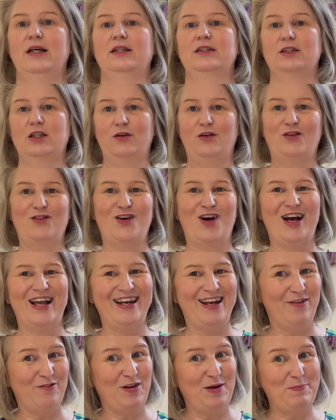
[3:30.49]
So you've got a
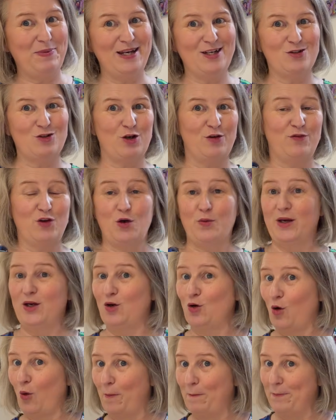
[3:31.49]
lovely picture of you in
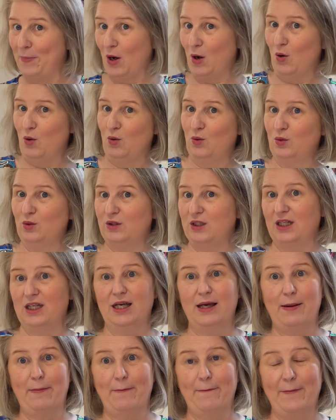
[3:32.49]
your bold
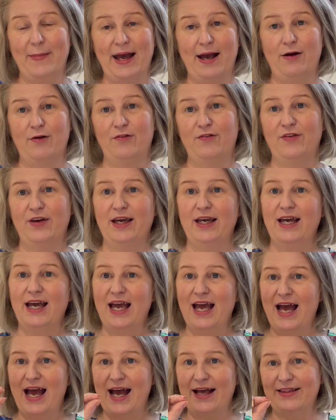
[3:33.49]
outfit,
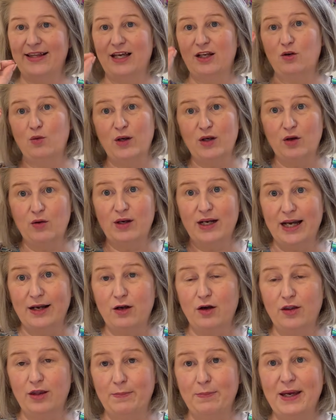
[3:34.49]
and then when you
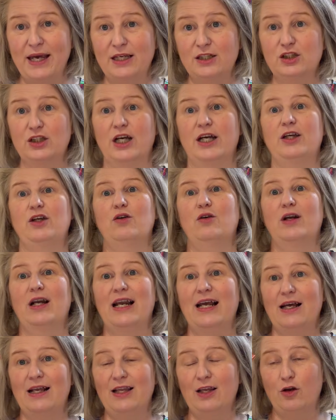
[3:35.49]
click on the picture,
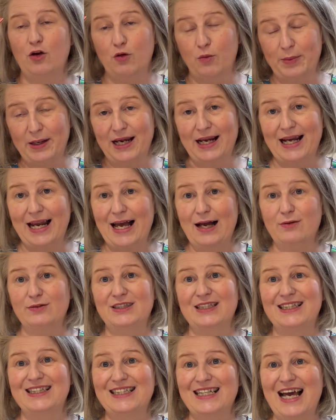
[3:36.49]
you'll be allowed
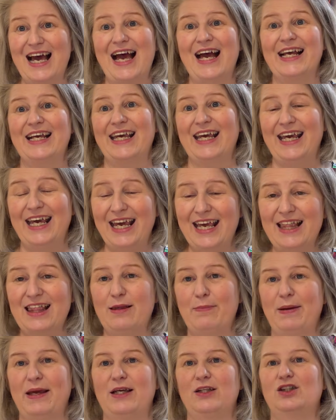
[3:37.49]
to tag in
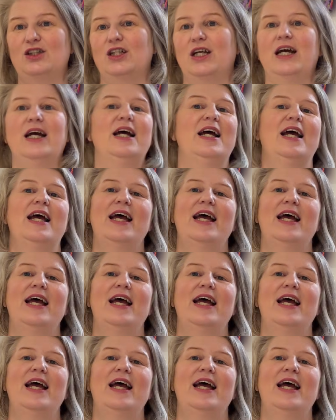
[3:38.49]
the picture.